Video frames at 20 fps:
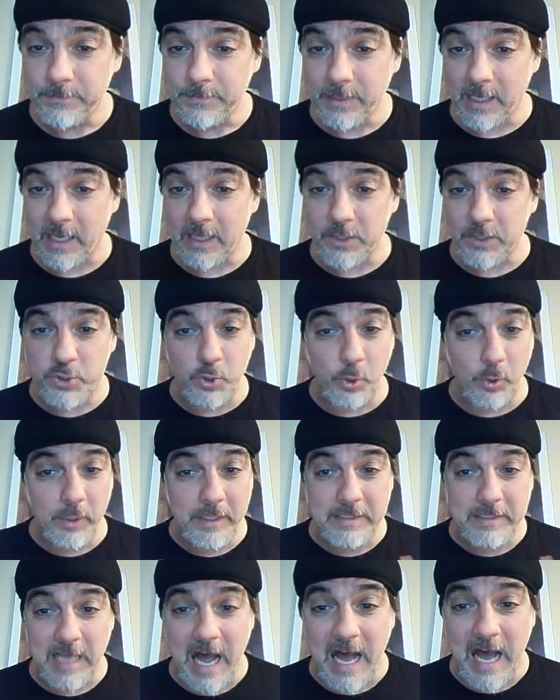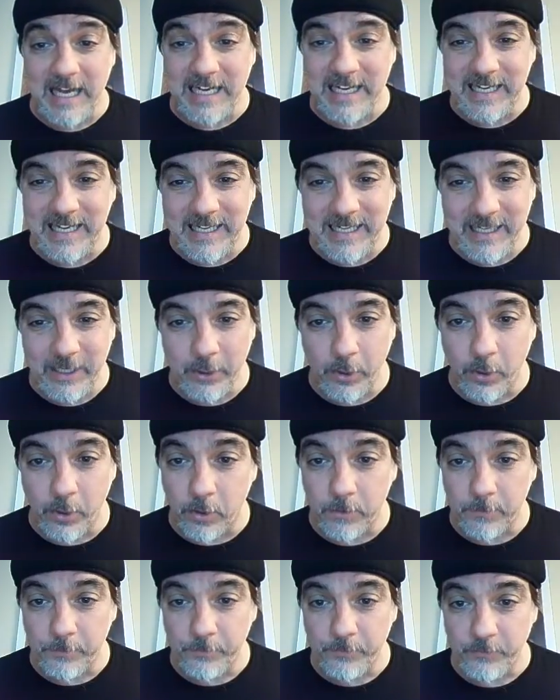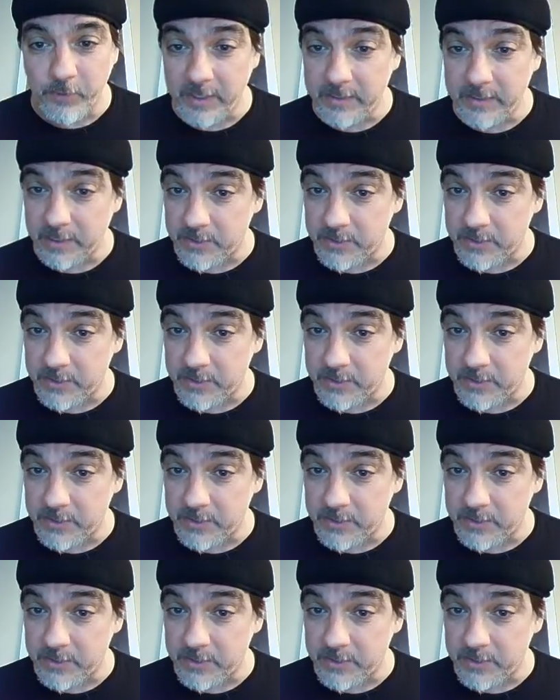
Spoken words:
Not solitario, right?